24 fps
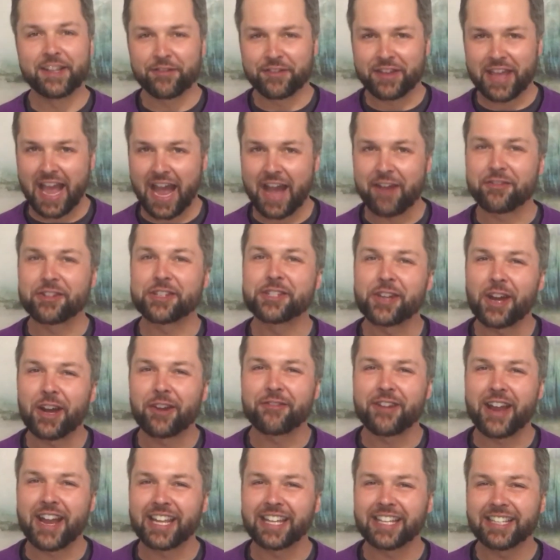if you haven't
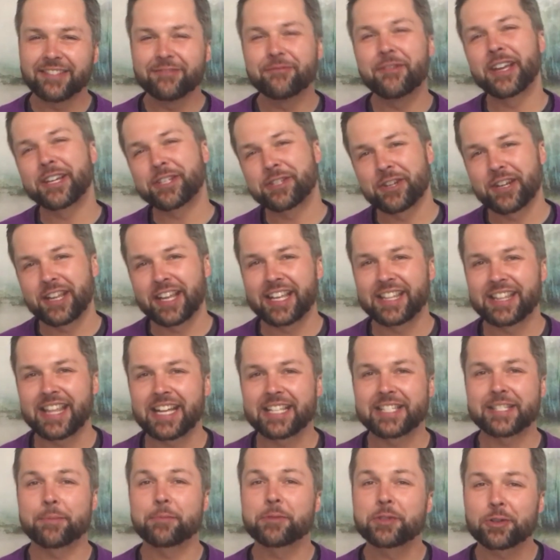already, make sure to hit
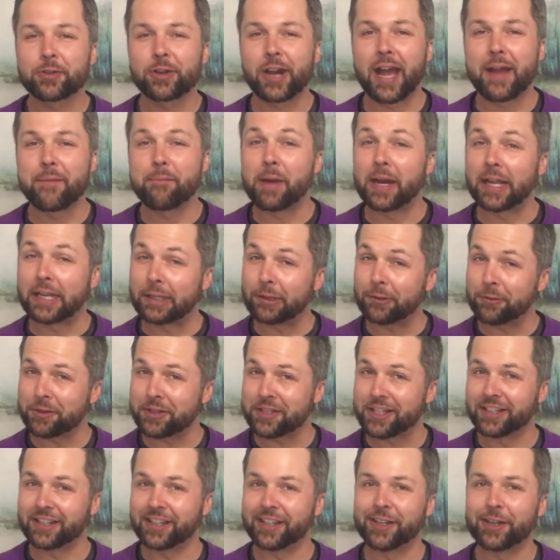that subscribe button with
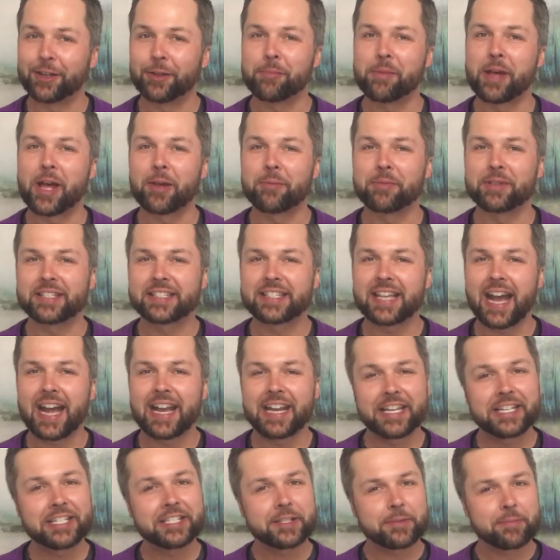the little bell
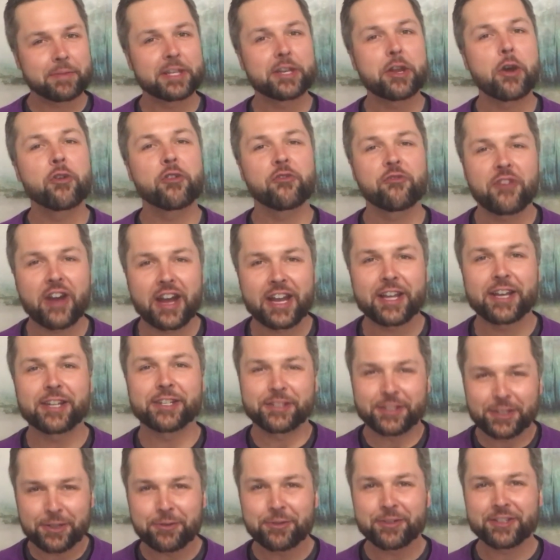beside it to be notified on
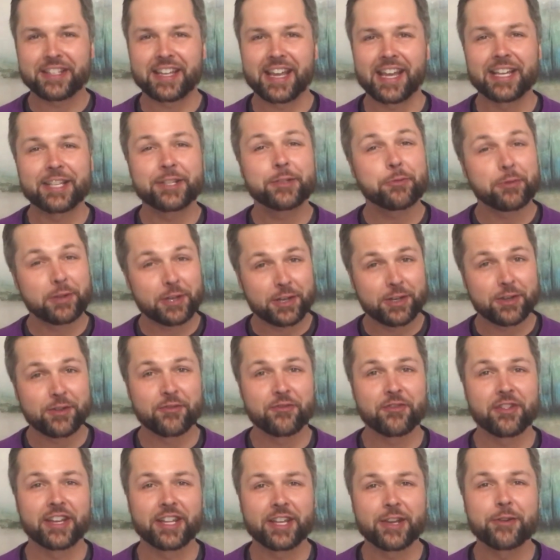Tuesdays when a new
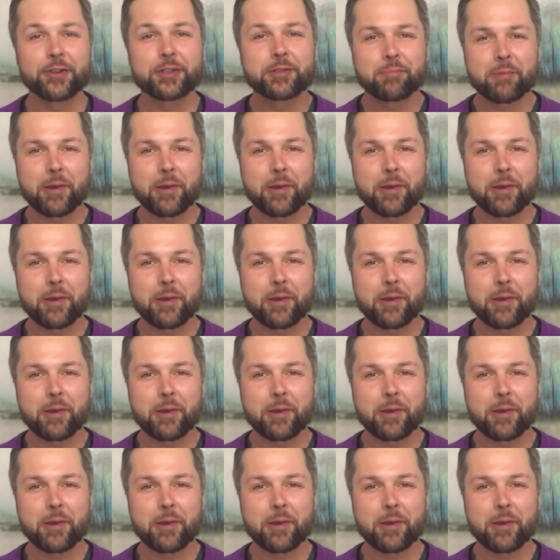video is